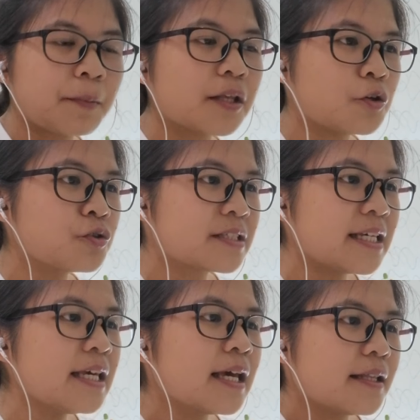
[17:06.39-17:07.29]
But you
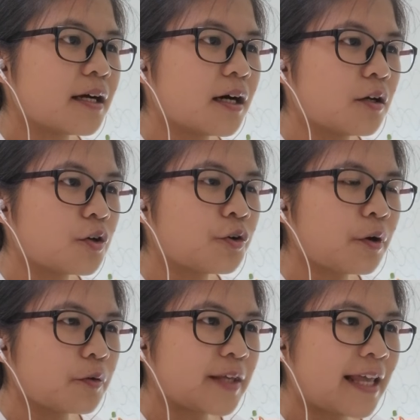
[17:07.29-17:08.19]
see
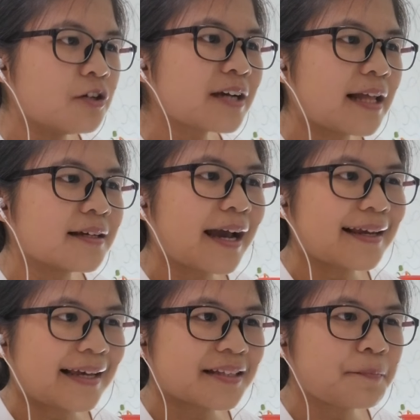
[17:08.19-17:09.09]
the yellow color
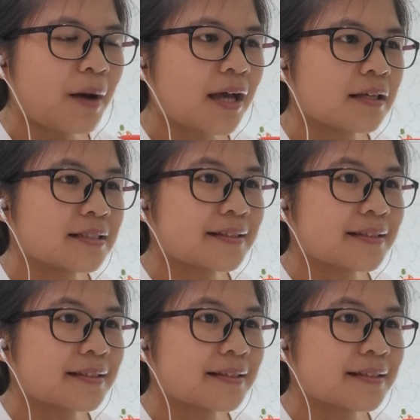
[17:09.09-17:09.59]
highlighted part,